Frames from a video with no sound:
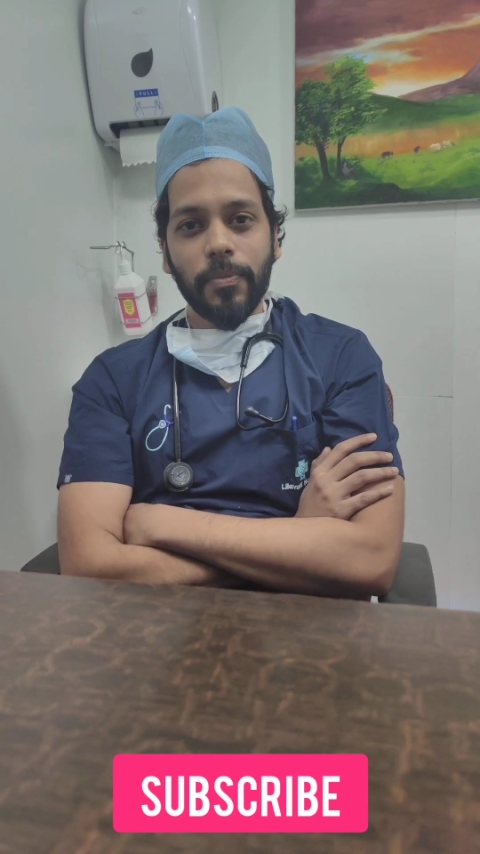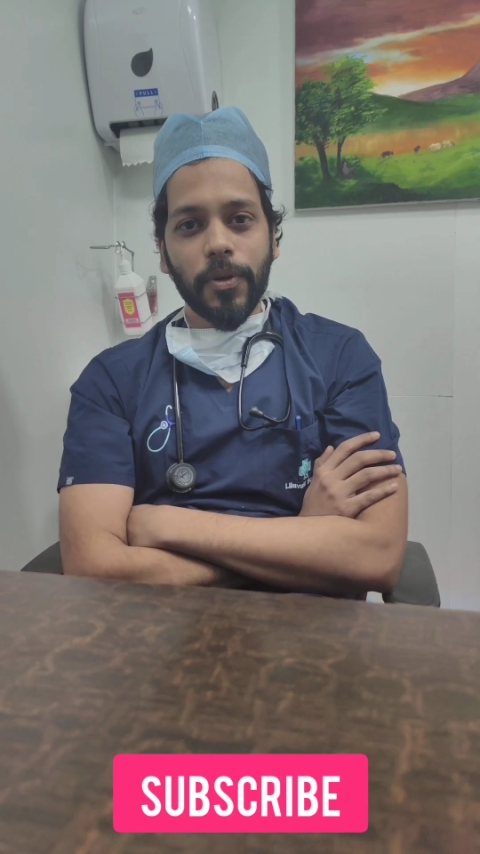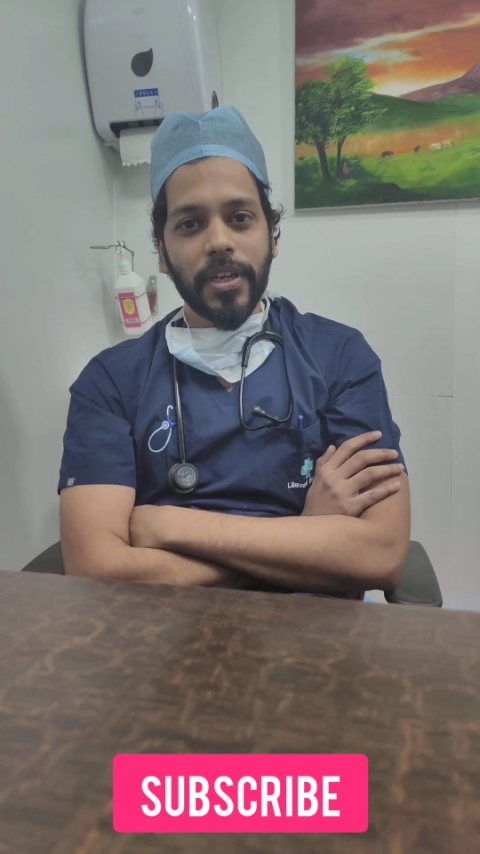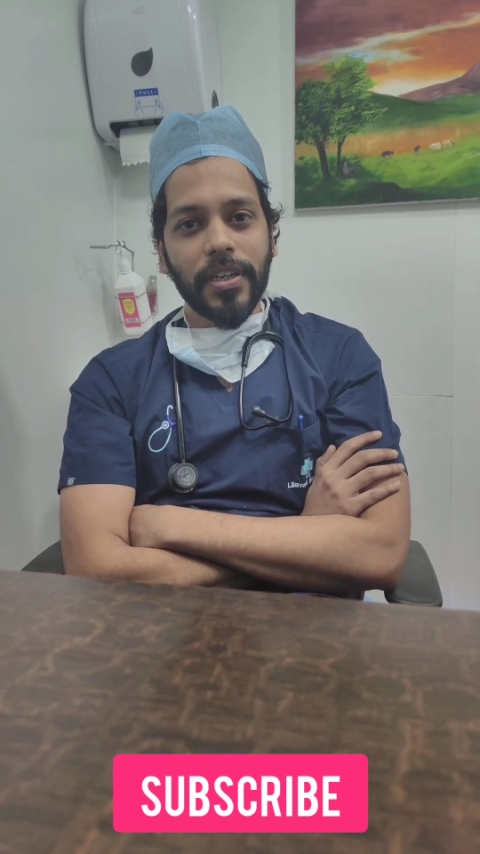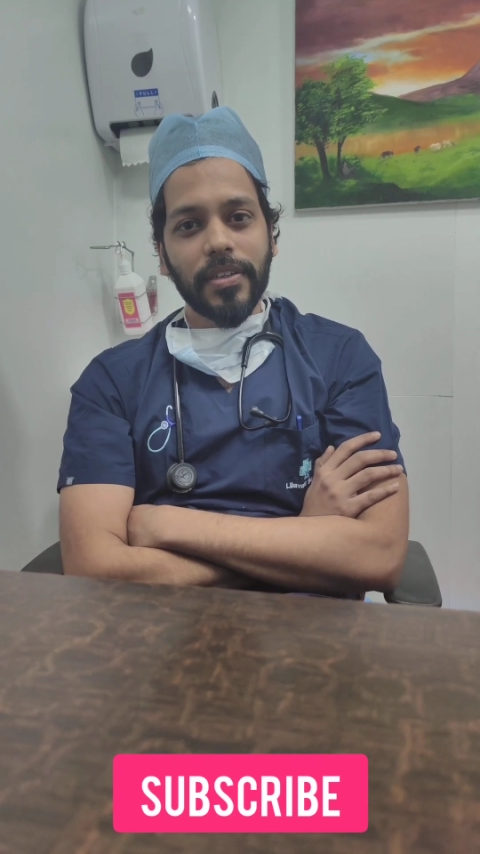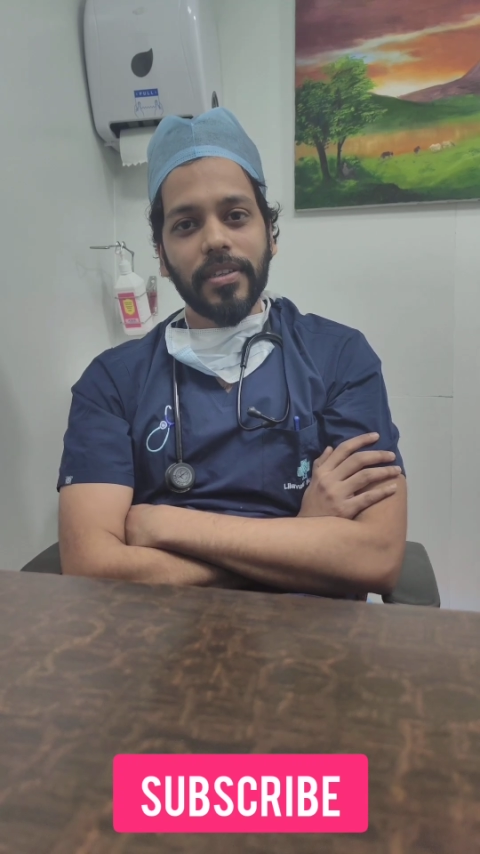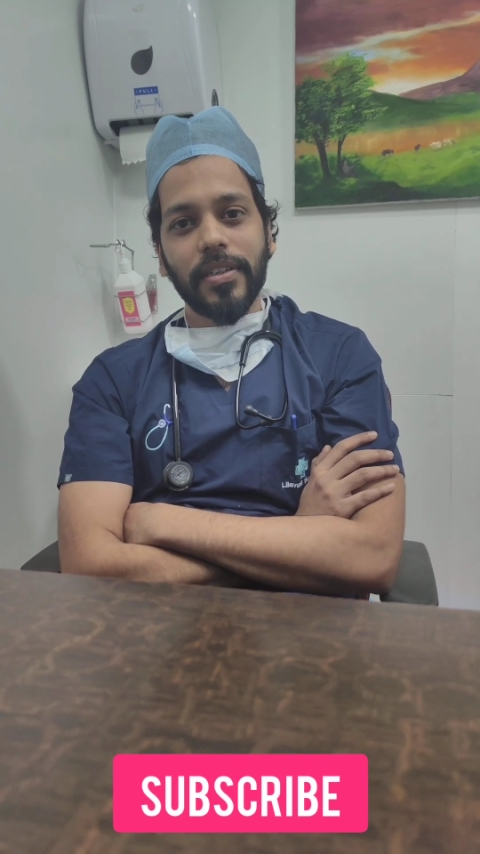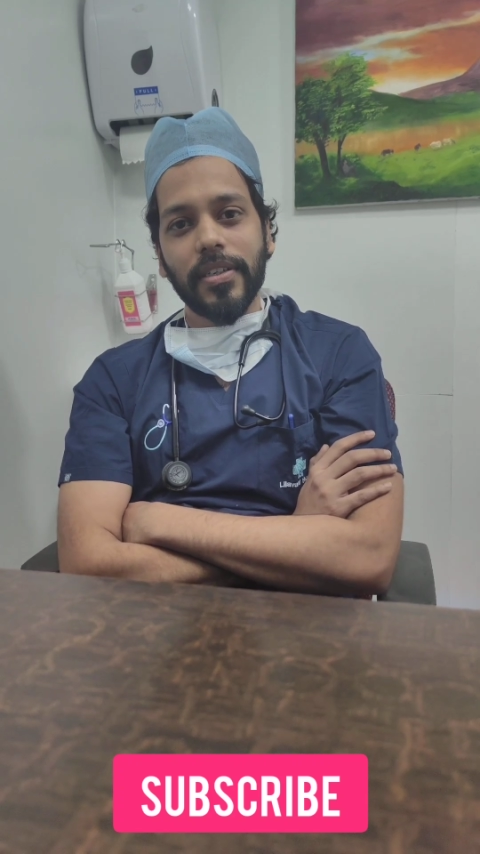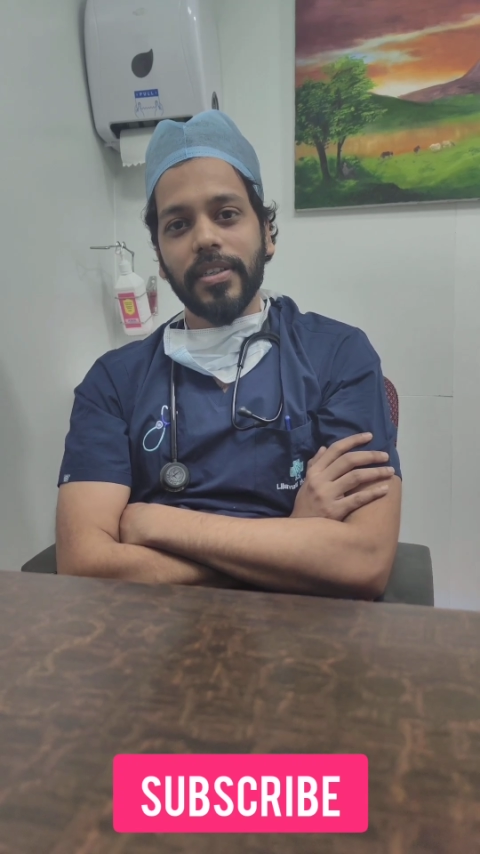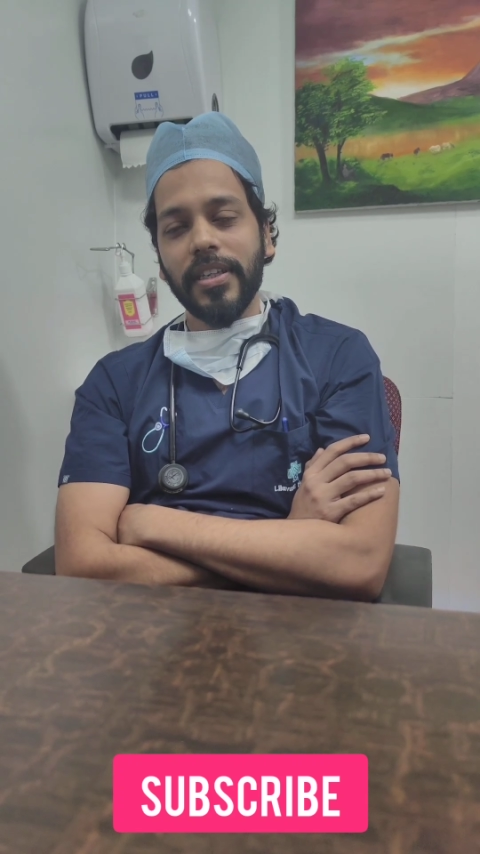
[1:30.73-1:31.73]
boring
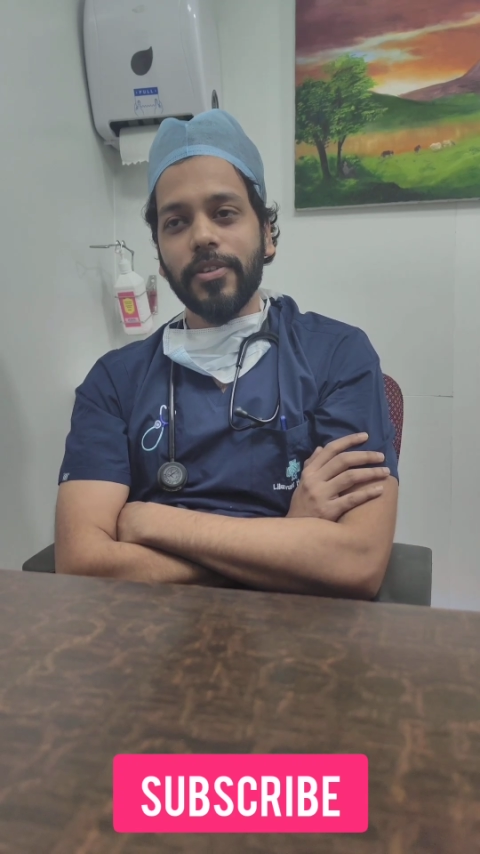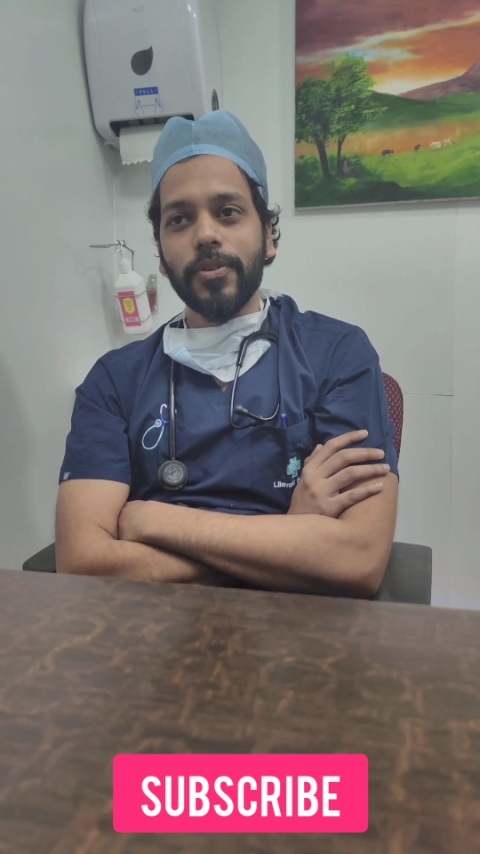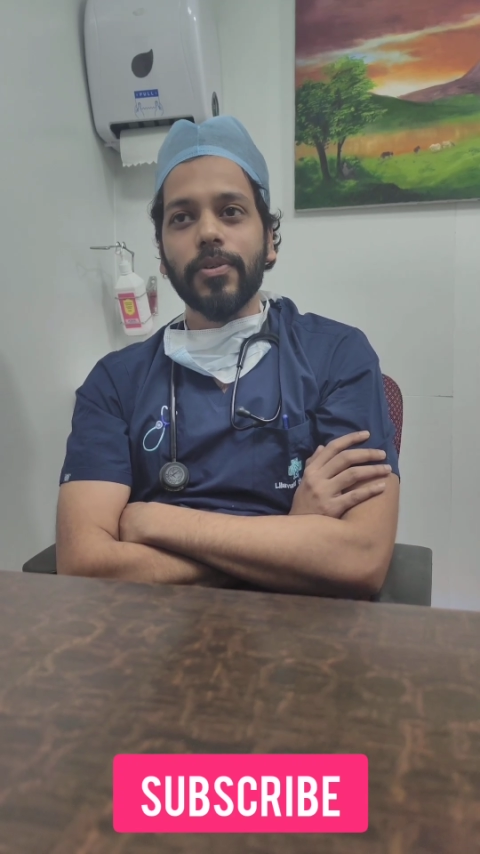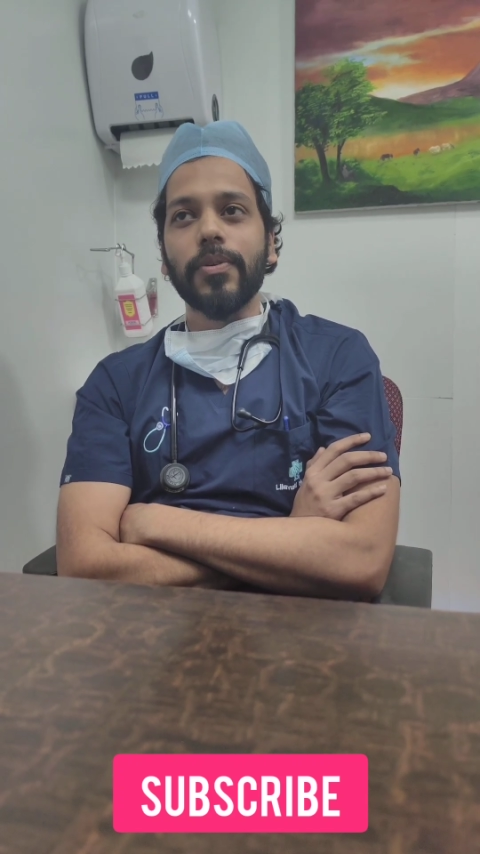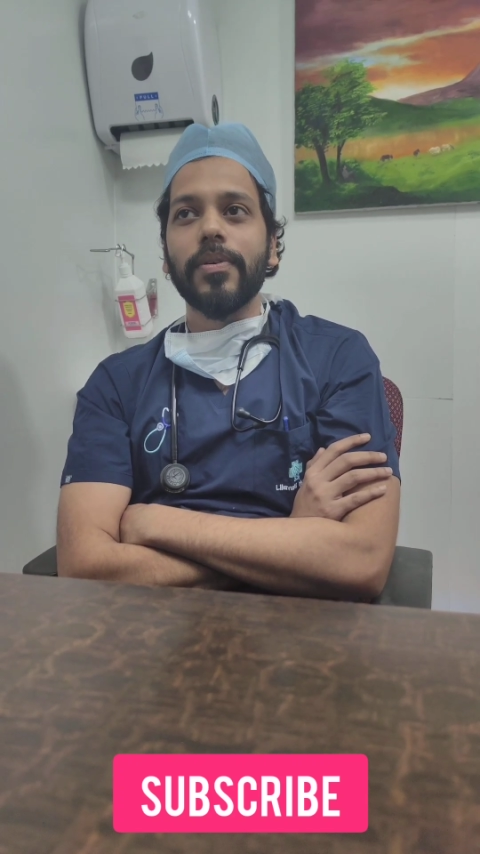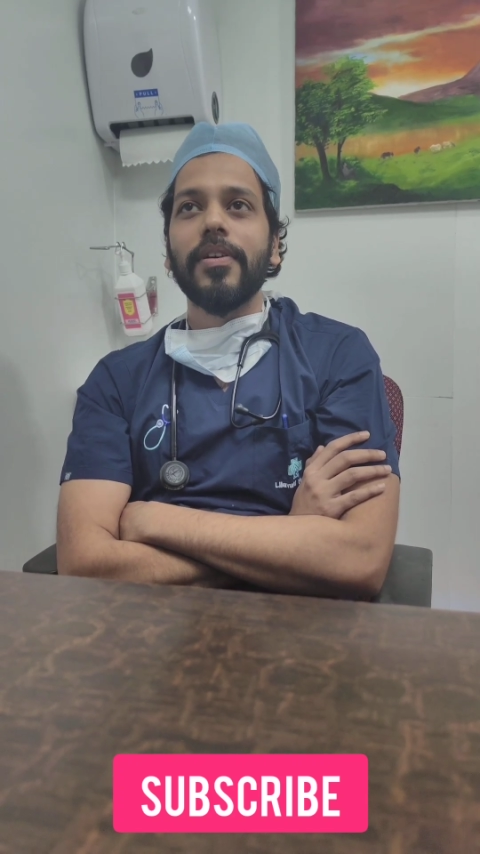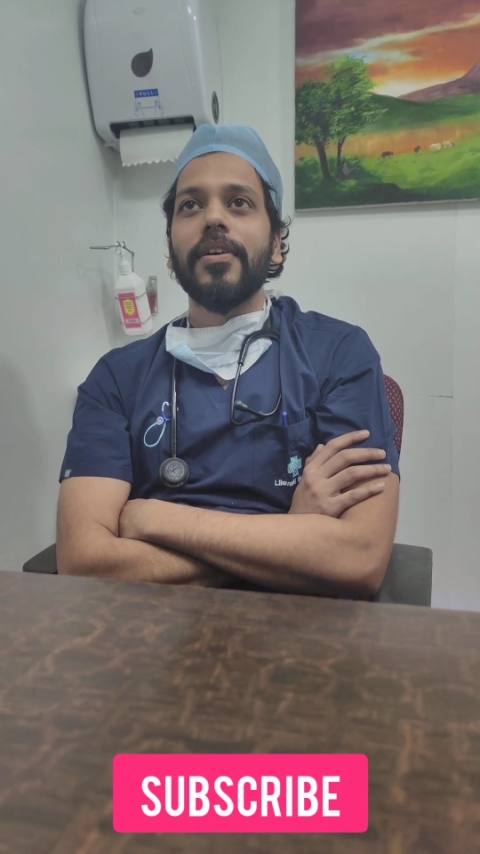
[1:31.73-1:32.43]
thing to do.